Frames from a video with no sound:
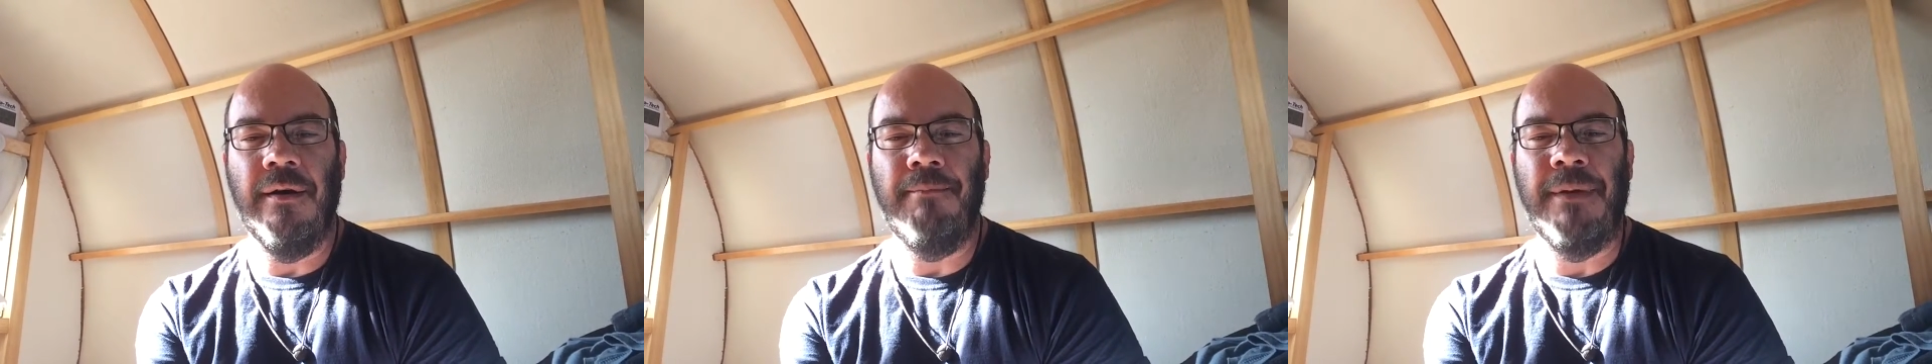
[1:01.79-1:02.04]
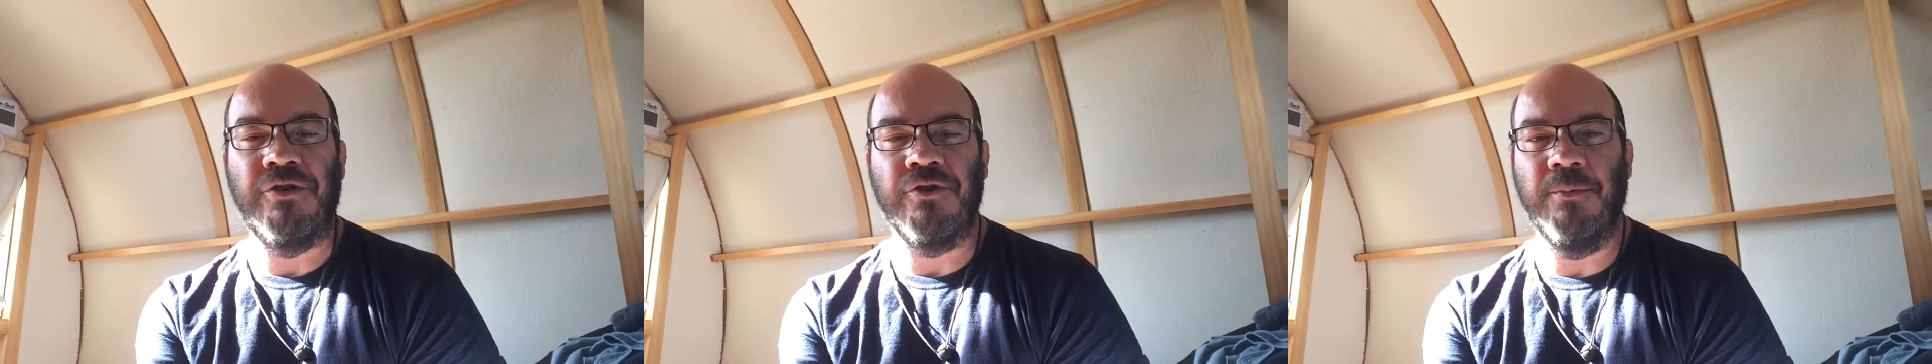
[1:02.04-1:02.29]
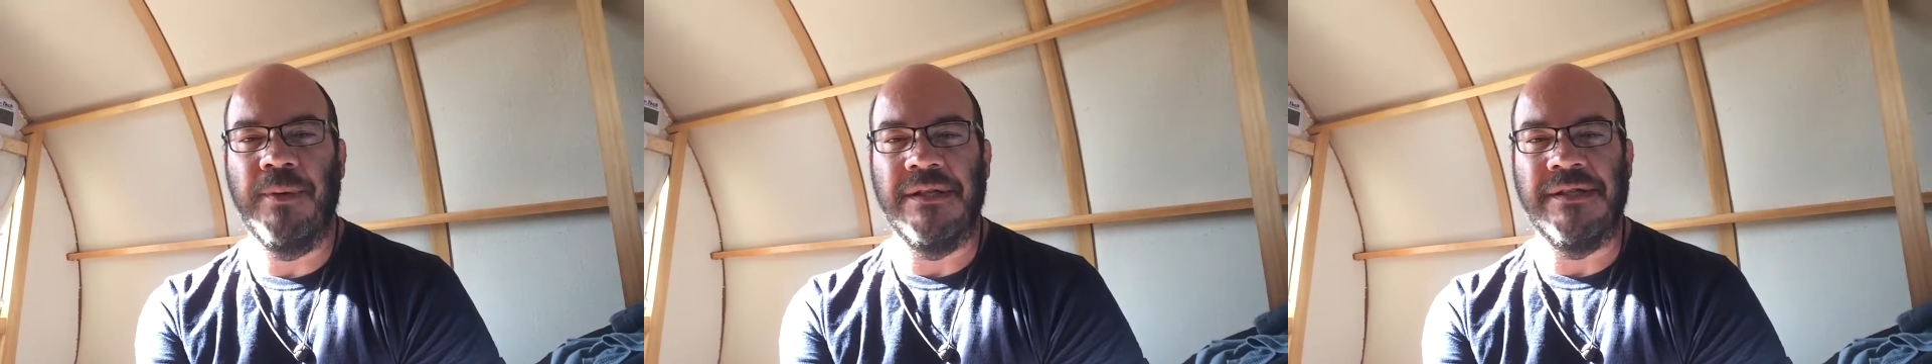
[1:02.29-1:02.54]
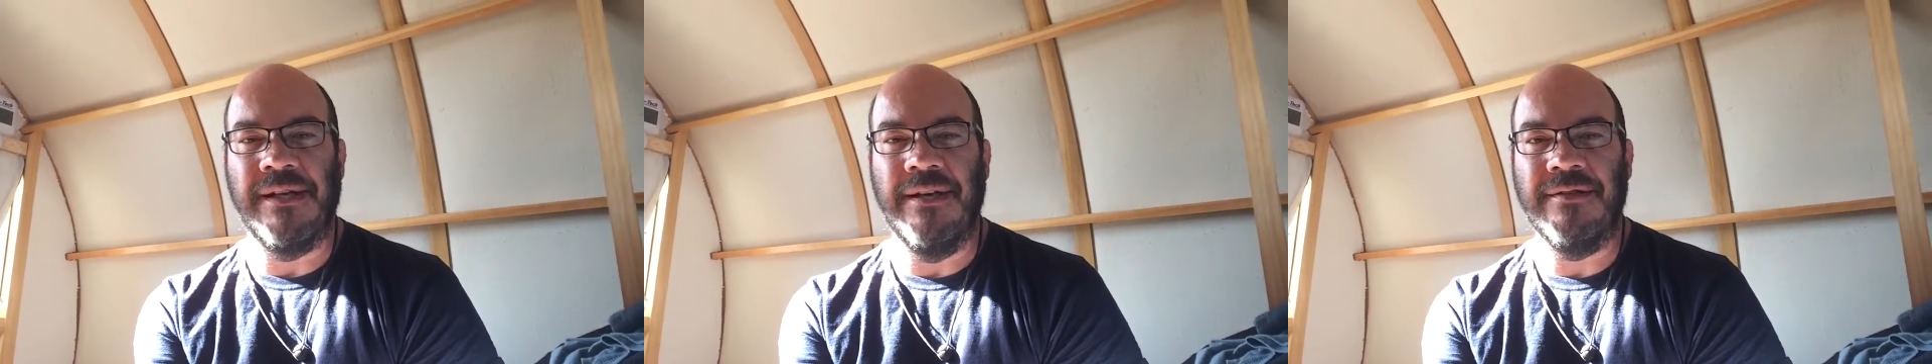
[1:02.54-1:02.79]
Metro
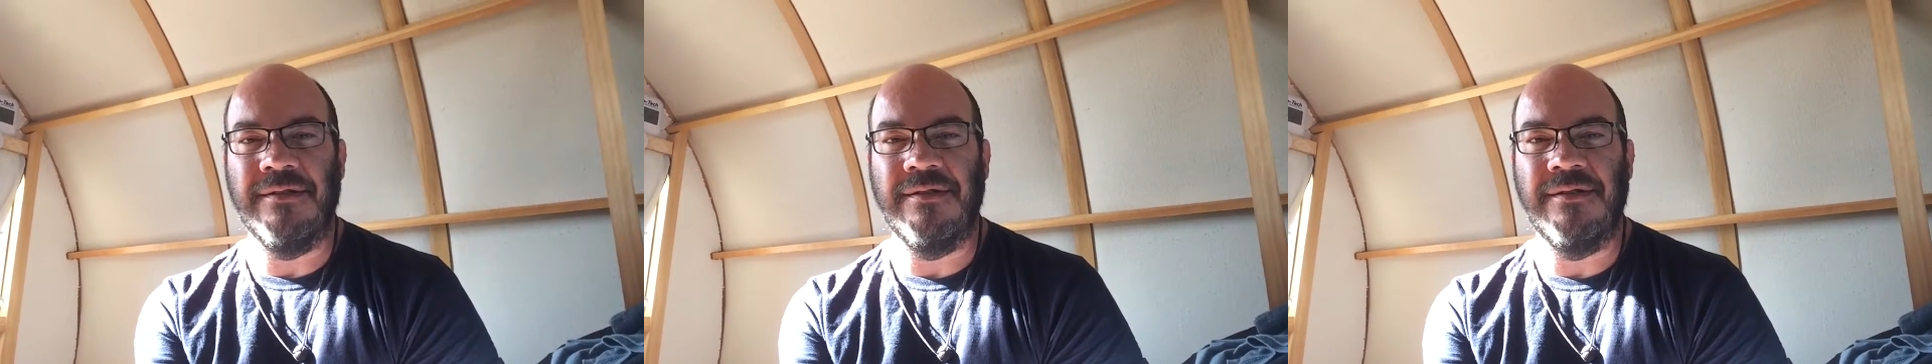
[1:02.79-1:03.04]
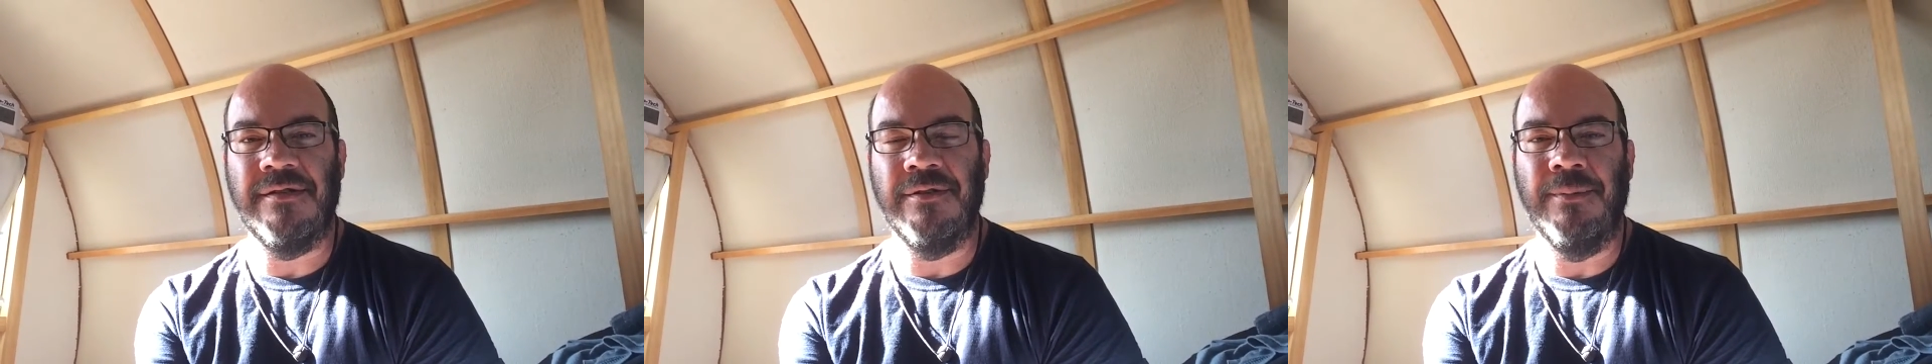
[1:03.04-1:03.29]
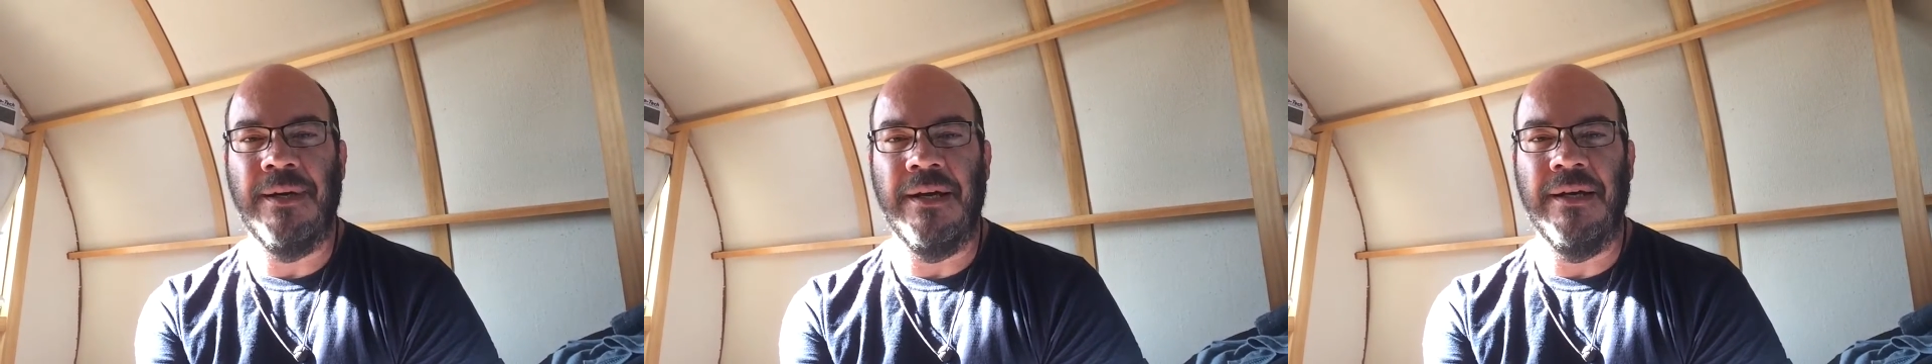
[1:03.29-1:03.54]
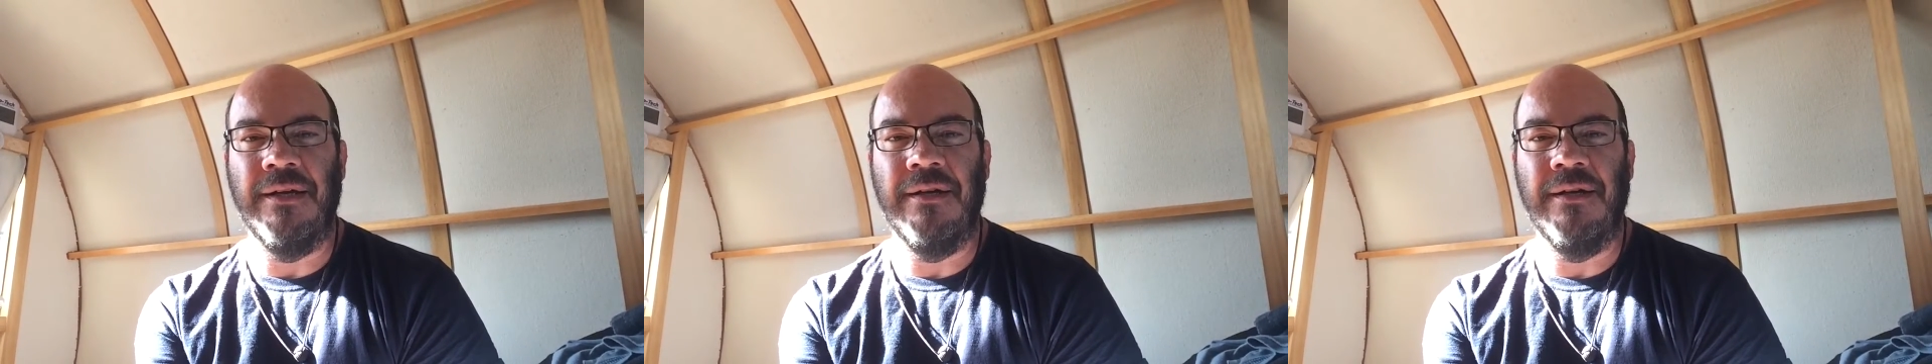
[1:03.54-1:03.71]
PCS to my